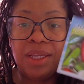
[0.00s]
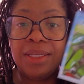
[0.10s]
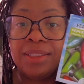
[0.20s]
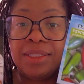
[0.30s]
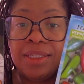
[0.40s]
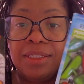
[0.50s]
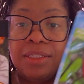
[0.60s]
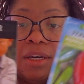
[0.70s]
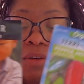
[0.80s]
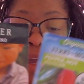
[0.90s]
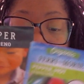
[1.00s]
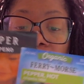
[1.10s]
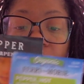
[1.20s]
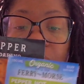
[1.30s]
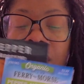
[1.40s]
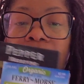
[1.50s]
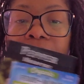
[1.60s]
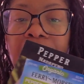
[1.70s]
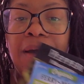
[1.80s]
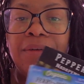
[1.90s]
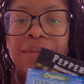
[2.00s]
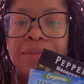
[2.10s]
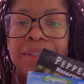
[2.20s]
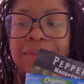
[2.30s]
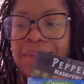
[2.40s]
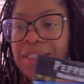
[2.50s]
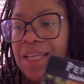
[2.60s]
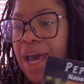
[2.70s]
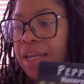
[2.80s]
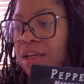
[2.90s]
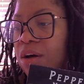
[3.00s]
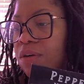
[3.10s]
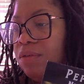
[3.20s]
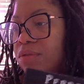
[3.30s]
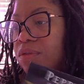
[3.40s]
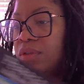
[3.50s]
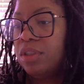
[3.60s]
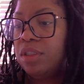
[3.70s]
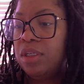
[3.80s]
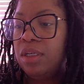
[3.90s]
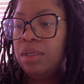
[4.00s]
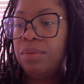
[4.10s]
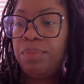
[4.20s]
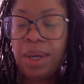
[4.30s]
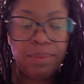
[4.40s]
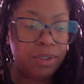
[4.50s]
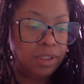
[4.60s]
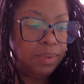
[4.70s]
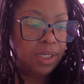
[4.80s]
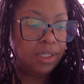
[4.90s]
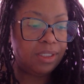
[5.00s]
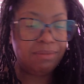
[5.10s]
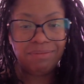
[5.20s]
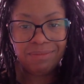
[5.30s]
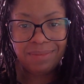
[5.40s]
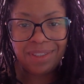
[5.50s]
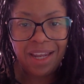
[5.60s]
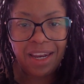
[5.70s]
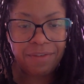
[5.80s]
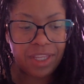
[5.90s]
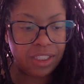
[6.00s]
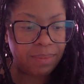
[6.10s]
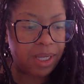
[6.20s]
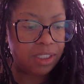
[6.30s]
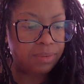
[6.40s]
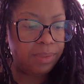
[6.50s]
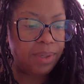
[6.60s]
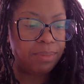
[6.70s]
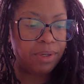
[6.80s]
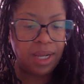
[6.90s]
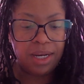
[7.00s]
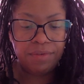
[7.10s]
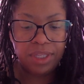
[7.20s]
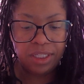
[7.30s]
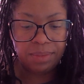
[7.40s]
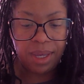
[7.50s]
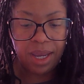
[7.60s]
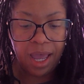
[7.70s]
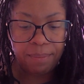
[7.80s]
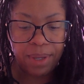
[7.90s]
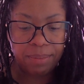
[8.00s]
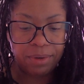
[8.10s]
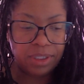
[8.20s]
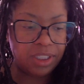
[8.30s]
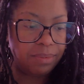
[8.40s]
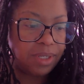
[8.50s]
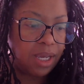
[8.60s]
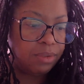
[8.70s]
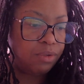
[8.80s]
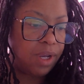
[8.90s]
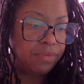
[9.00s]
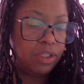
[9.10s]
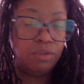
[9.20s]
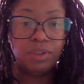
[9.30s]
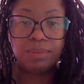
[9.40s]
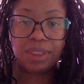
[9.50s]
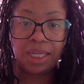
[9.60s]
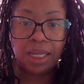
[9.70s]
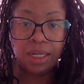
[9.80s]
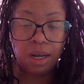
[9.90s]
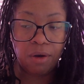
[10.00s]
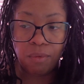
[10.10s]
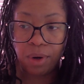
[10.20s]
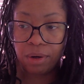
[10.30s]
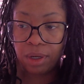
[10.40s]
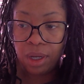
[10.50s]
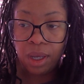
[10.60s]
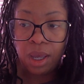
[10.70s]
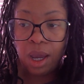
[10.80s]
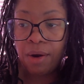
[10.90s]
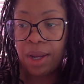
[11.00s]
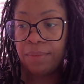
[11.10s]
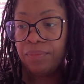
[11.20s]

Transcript: and see. So, I wanted to call out this hot cold peppers because not everything's about a sweet pepper, not everything's about a hot pepper, and sometimes you have to do some standalone work. All right.